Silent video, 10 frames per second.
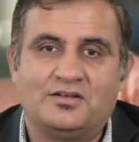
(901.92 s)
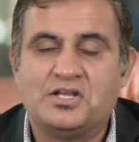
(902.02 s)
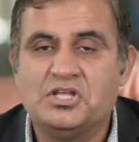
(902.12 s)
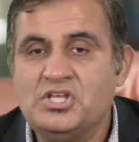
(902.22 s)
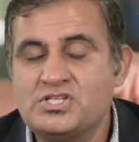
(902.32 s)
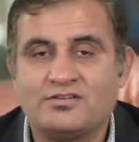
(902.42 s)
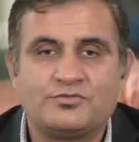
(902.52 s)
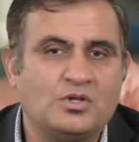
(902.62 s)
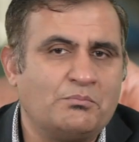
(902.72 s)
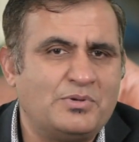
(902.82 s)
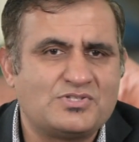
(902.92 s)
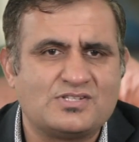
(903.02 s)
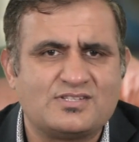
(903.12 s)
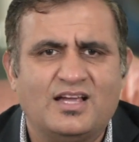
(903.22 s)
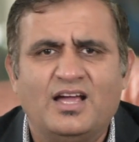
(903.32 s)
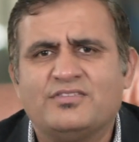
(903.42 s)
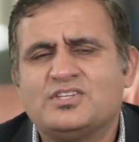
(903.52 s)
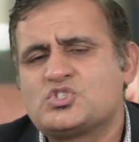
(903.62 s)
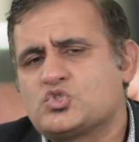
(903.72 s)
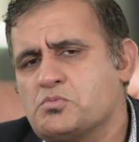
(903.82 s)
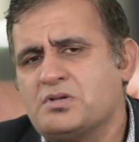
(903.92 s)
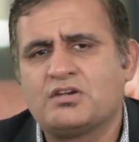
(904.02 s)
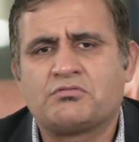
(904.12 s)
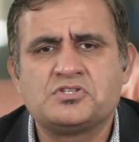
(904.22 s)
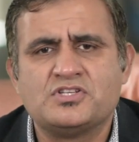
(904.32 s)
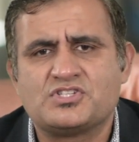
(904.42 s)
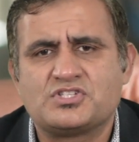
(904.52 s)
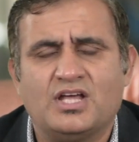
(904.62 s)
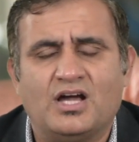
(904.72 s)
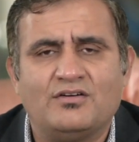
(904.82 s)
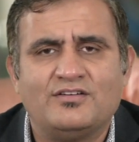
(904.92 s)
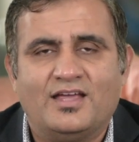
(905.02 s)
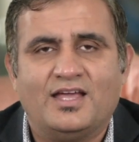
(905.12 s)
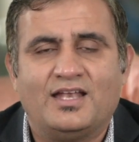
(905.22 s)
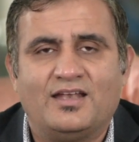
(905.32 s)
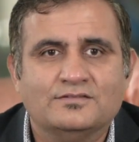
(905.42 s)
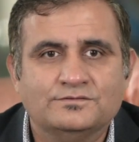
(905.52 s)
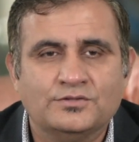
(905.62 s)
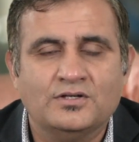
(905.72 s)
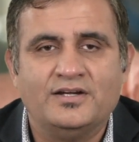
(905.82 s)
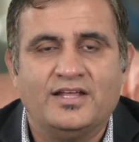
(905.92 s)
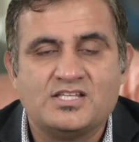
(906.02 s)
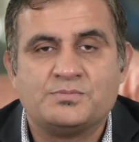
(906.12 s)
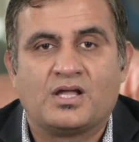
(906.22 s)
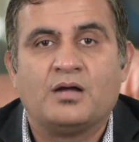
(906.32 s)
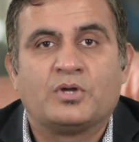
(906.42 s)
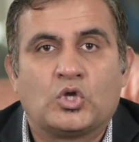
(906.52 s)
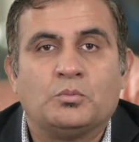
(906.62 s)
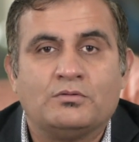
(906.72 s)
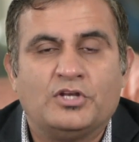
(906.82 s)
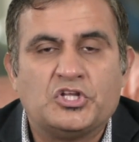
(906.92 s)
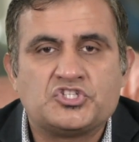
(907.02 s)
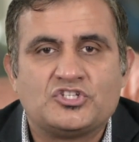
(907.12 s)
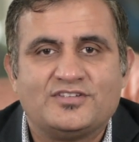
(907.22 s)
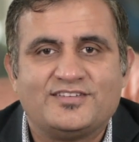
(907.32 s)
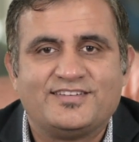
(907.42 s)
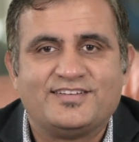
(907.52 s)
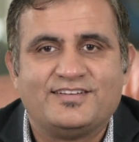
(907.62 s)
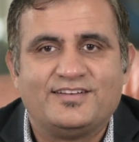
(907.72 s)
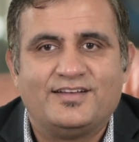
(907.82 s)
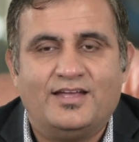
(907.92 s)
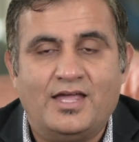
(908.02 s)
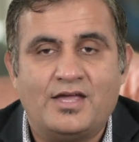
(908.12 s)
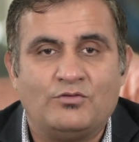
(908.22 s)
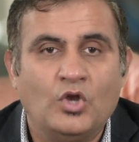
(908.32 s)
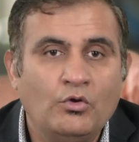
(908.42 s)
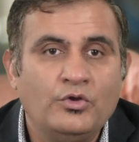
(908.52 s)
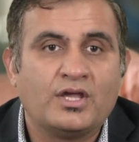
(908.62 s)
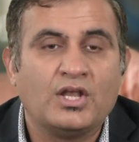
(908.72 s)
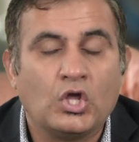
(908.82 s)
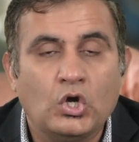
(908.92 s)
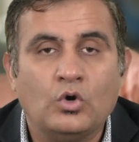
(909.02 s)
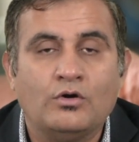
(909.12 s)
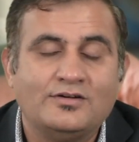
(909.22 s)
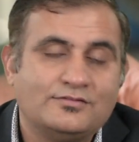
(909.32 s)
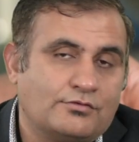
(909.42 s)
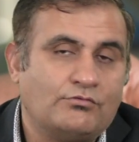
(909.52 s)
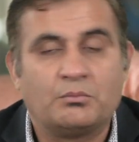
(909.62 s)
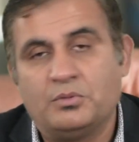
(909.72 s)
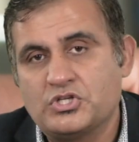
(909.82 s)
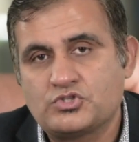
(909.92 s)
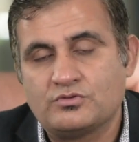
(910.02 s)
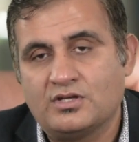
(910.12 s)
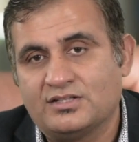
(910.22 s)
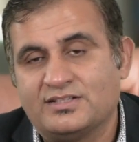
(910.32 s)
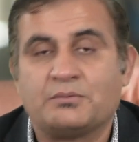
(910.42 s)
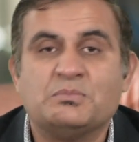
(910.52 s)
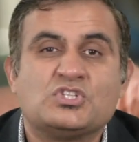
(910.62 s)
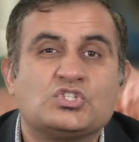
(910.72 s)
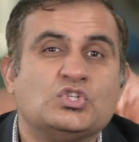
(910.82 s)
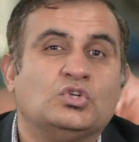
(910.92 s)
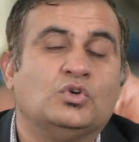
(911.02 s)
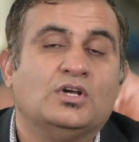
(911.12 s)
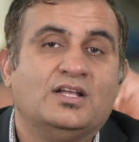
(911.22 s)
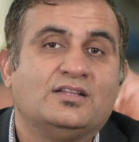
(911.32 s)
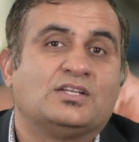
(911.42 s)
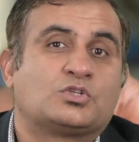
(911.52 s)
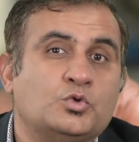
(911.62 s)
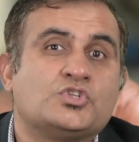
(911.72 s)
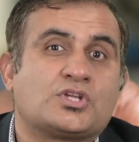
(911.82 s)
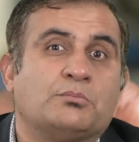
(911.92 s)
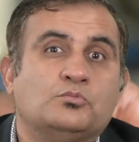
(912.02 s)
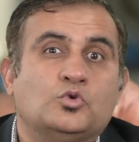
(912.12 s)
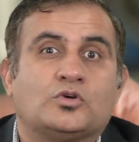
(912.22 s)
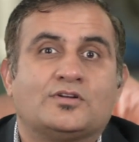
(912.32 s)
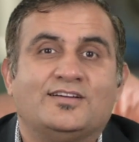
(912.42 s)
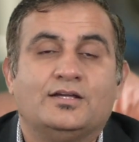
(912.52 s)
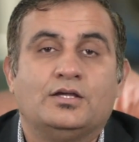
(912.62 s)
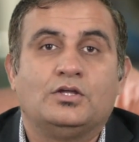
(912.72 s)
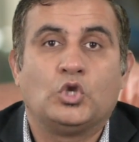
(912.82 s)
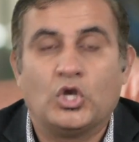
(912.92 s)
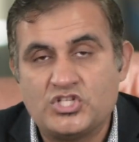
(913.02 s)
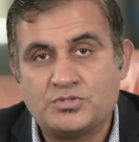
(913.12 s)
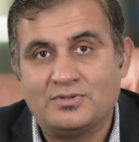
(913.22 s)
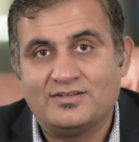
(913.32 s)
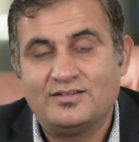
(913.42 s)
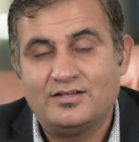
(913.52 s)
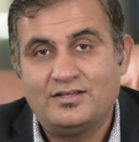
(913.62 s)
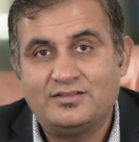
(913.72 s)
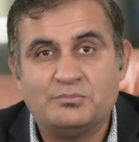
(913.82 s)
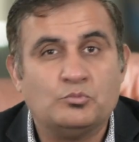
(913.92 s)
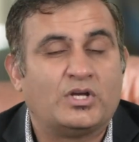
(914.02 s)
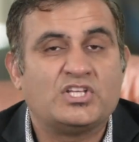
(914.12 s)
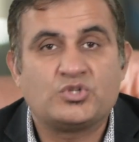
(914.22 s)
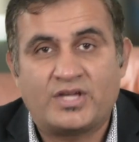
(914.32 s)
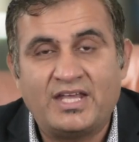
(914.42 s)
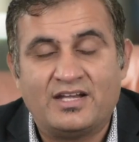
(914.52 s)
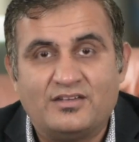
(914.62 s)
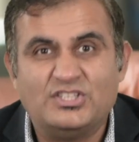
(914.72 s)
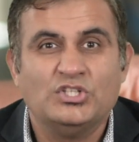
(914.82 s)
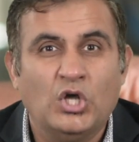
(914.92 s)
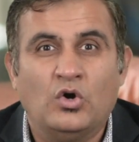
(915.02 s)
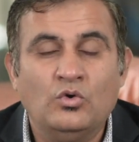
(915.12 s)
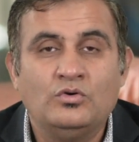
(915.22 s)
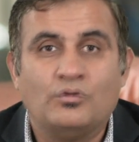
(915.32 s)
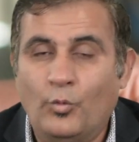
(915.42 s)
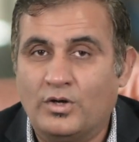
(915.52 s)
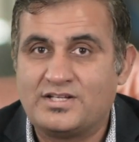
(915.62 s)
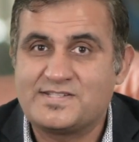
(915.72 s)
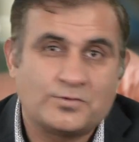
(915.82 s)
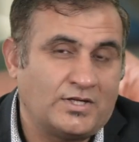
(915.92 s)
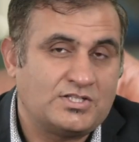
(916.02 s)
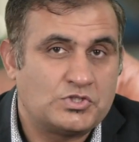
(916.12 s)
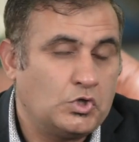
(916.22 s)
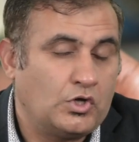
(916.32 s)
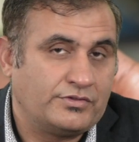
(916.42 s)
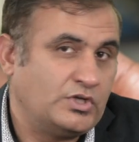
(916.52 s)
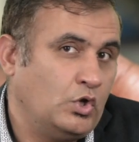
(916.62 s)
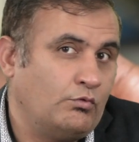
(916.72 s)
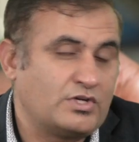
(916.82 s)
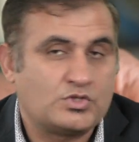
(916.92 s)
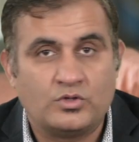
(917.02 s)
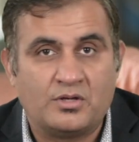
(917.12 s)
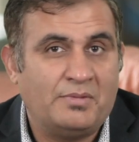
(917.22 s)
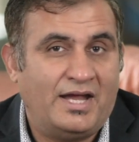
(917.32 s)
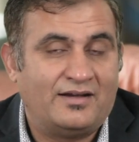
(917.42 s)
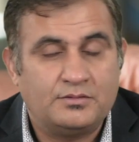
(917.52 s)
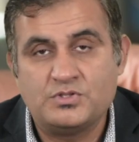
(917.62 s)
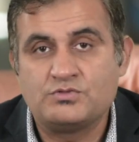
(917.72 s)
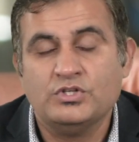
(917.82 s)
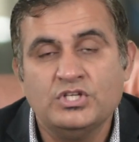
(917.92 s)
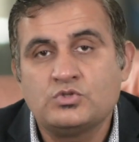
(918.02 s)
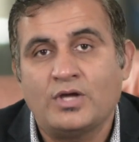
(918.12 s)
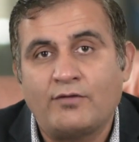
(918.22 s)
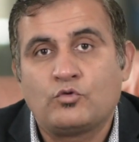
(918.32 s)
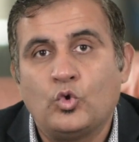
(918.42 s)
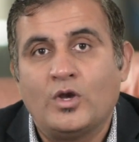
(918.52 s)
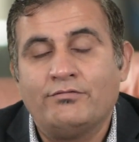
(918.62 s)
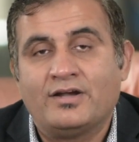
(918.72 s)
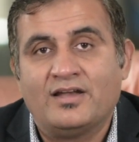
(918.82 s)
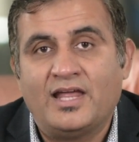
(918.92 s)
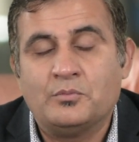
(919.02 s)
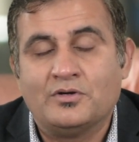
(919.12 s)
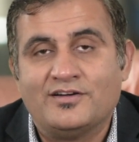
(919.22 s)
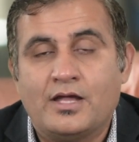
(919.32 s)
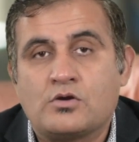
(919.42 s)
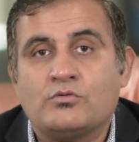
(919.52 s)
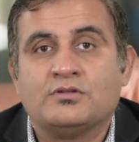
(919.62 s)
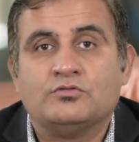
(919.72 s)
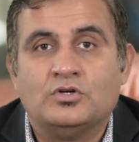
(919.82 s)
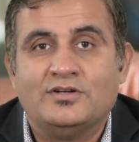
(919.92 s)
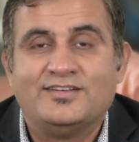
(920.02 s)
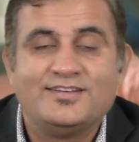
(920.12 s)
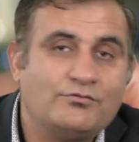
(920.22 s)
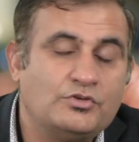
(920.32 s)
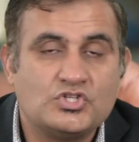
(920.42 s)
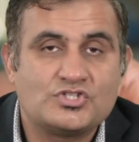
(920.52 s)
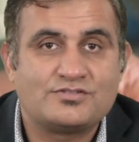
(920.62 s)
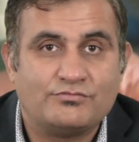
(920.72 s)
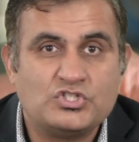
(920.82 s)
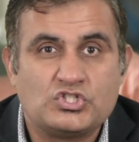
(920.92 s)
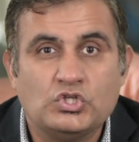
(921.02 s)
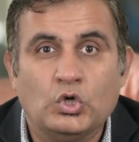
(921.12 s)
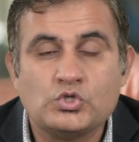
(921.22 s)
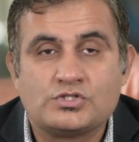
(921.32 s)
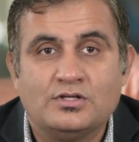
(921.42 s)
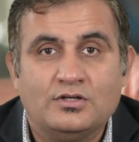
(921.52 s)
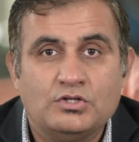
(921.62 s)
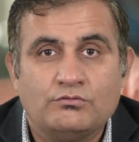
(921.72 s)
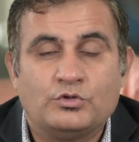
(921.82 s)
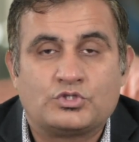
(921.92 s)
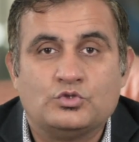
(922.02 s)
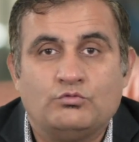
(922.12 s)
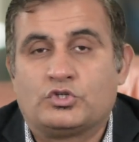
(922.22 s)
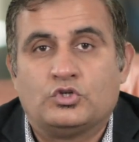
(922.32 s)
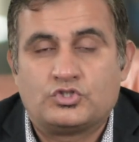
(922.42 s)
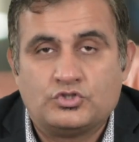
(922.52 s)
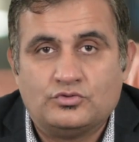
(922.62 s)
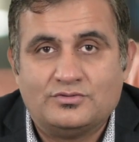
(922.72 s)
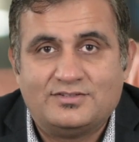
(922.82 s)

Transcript: ease of doing business. There's so many reasons now, and world is become a global village. And now you can go from one place to another. That means the tourists are more knowledgeable. they're more educated. They know what is right and wrong. They know what is good and bad. That means we need to have qualified labor around the world, which knows what to do, what not to do.